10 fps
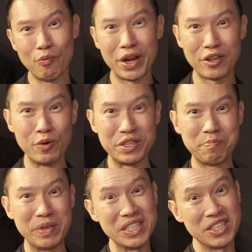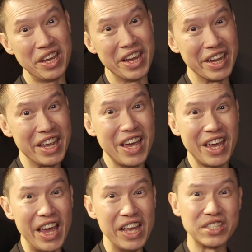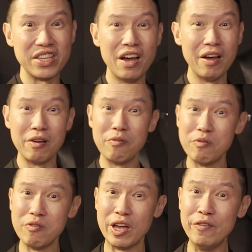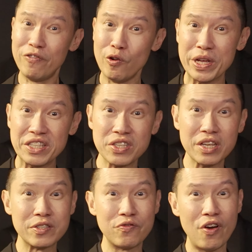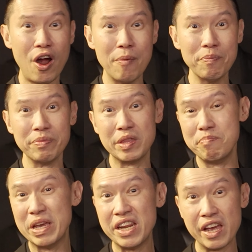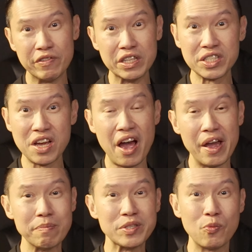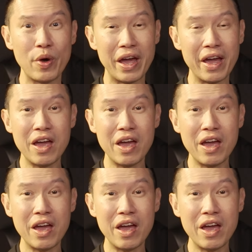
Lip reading: what you would be seeing, it's influences from the medieval times where